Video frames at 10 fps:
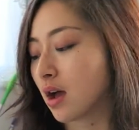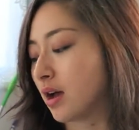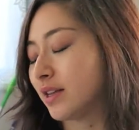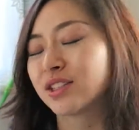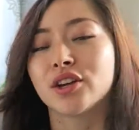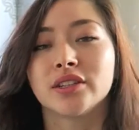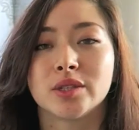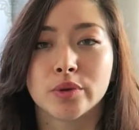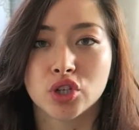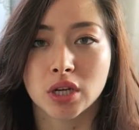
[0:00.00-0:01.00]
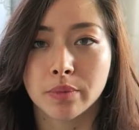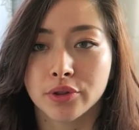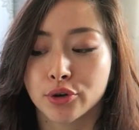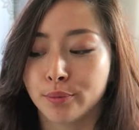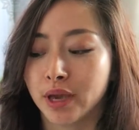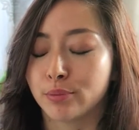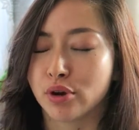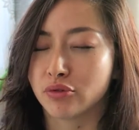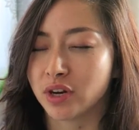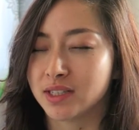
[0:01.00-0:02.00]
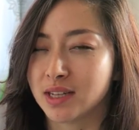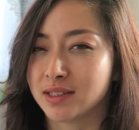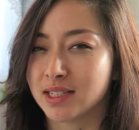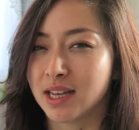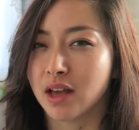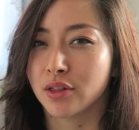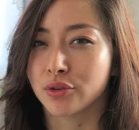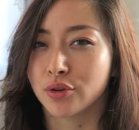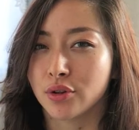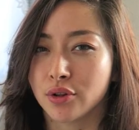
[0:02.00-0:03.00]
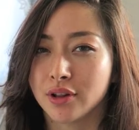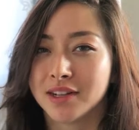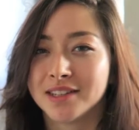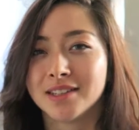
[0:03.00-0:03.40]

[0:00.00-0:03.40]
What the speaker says: It's good to switch it up a little bit. Brown rice tends to get a little